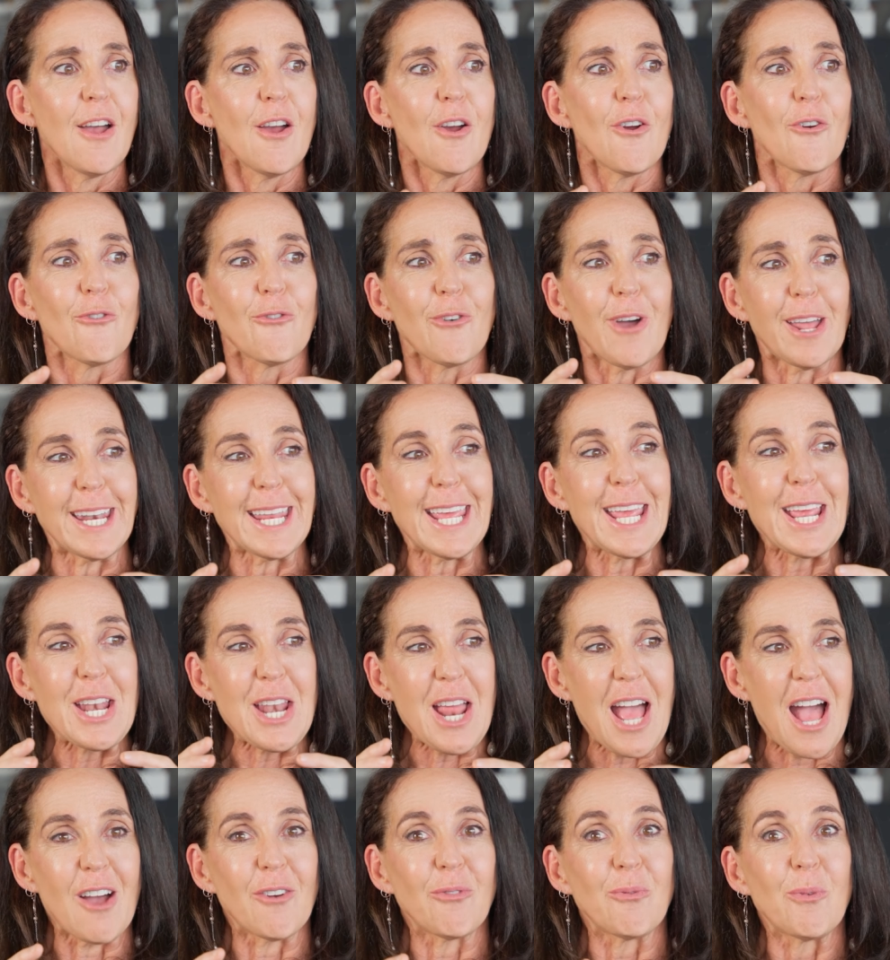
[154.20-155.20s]
Funnily
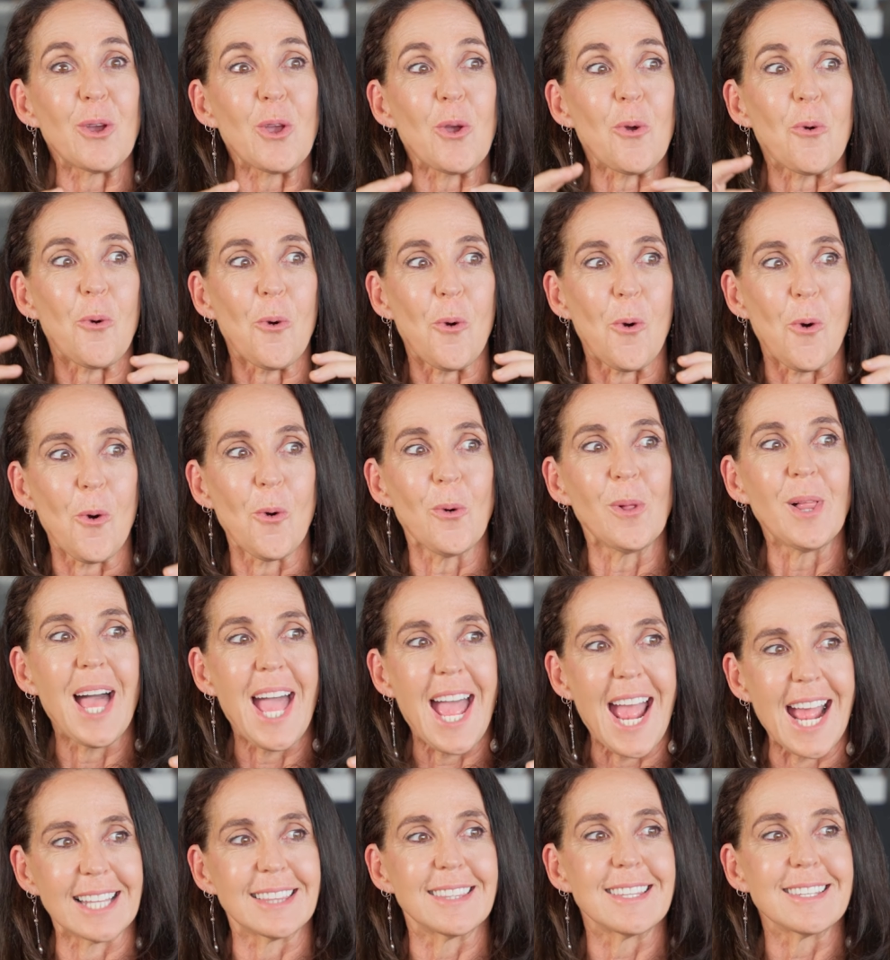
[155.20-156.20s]
enough, we all
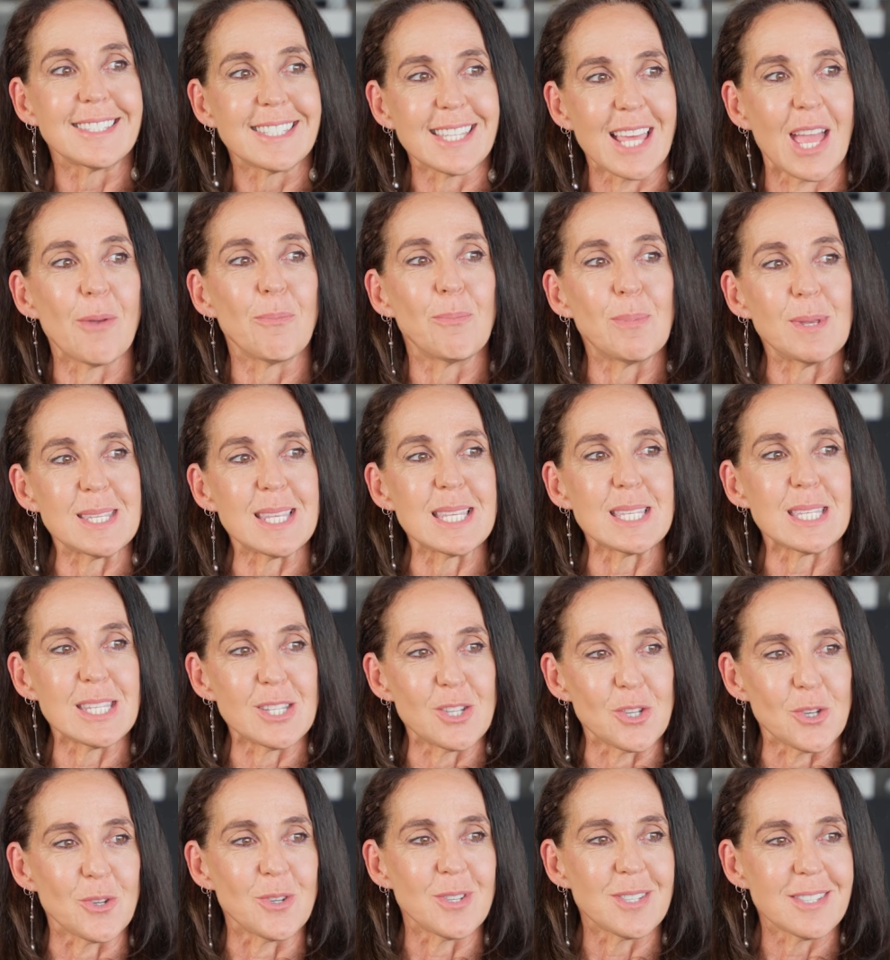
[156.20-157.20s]
had the same business
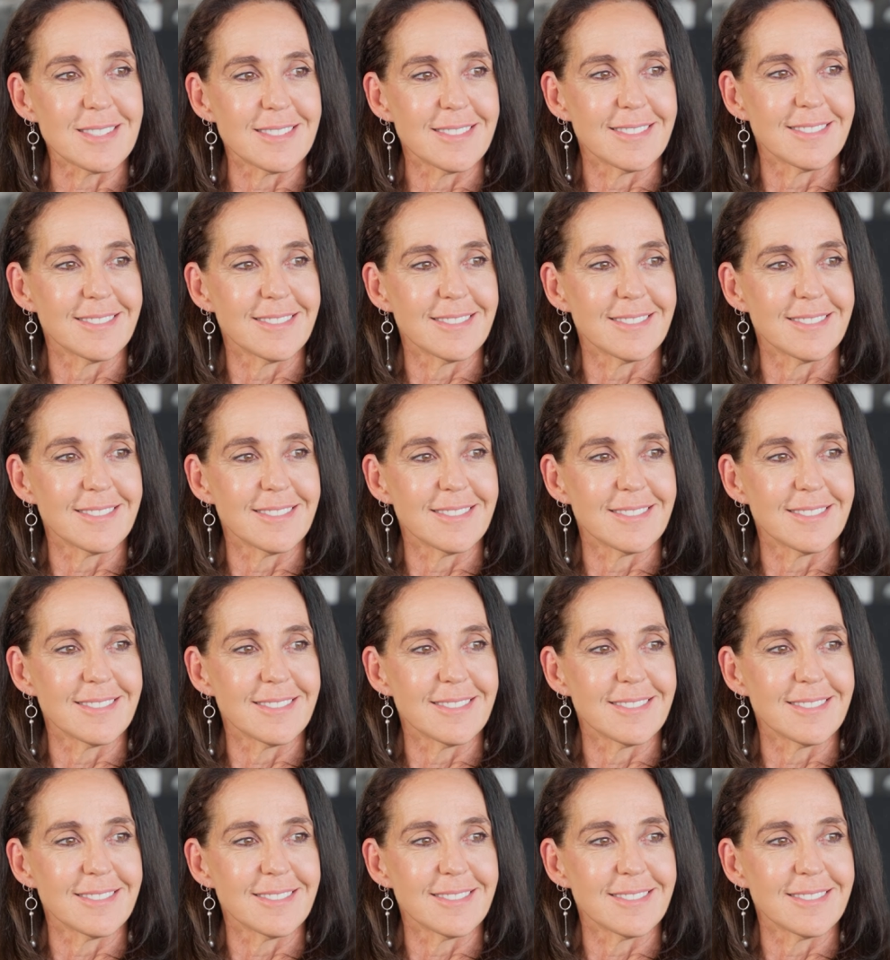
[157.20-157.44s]
issues.